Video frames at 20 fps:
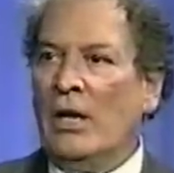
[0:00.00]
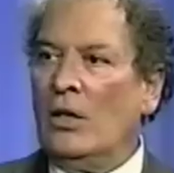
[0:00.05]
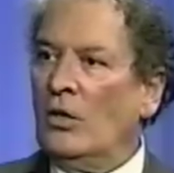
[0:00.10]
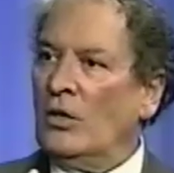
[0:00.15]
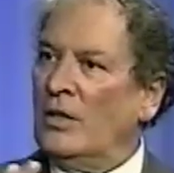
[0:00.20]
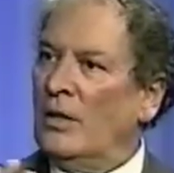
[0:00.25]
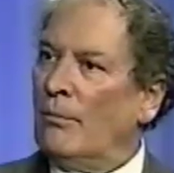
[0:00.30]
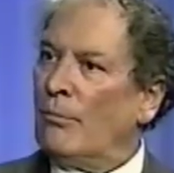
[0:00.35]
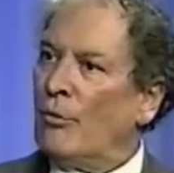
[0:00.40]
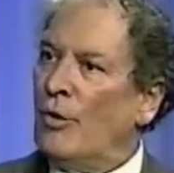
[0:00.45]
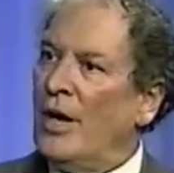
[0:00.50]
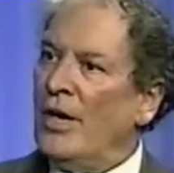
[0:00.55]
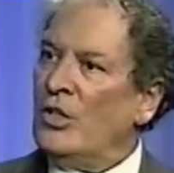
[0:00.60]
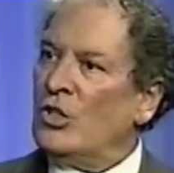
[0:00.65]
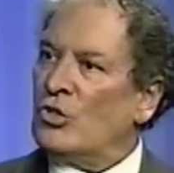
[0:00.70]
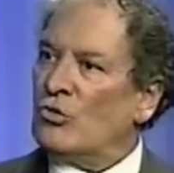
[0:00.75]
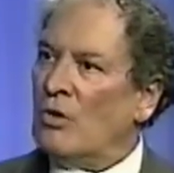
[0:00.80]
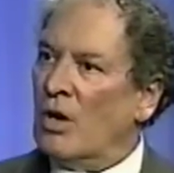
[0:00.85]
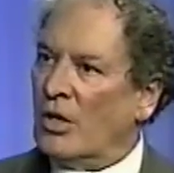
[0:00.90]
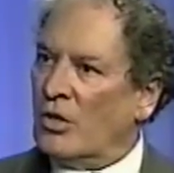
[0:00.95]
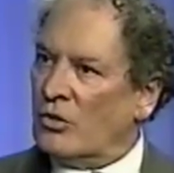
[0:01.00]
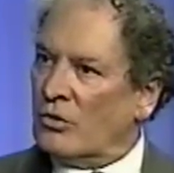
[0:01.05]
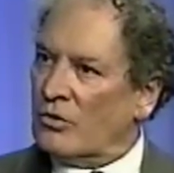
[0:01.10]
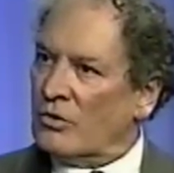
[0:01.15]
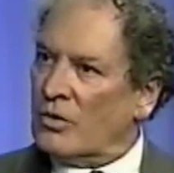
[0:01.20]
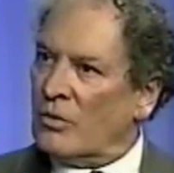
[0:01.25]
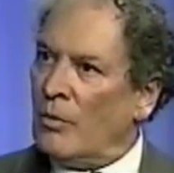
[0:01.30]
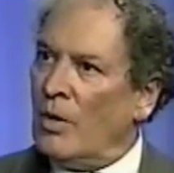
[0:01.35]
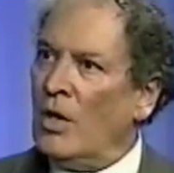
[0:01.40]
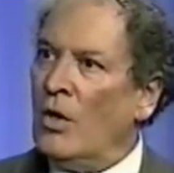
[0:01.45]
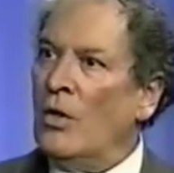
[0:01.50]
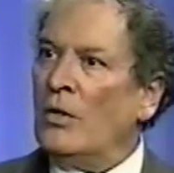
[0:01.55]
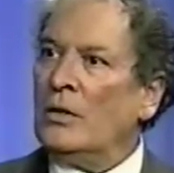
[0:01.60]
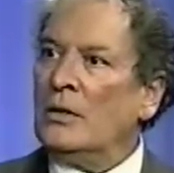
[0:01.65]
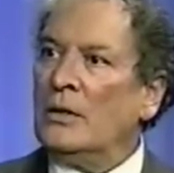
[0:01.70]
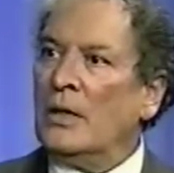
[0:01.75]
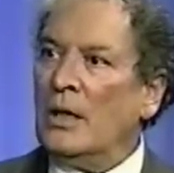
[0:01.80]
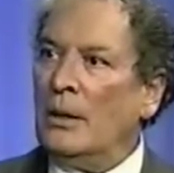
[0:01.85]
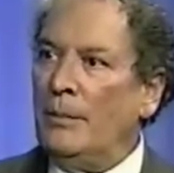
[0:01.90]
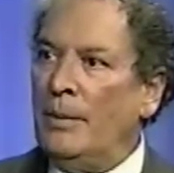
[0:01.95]
looked at brain structures, and we learned a
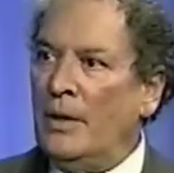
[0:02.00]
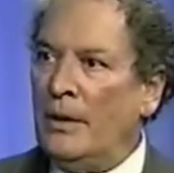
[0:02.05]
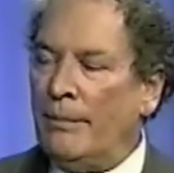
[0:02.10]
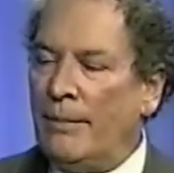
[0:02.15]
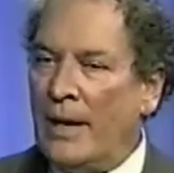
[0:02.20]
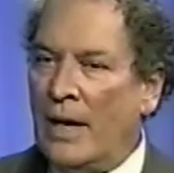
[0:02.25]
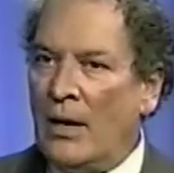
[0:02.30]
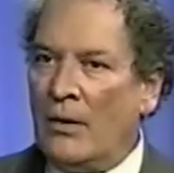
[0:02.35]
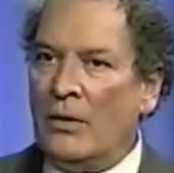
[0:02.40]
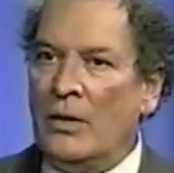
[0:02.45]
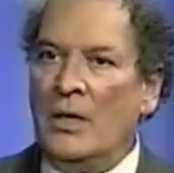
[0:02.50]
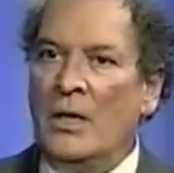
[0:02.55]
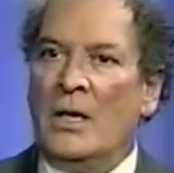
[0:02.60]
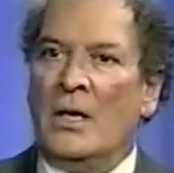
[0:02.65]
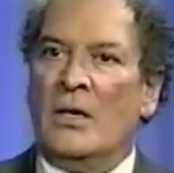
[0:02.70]
little bit about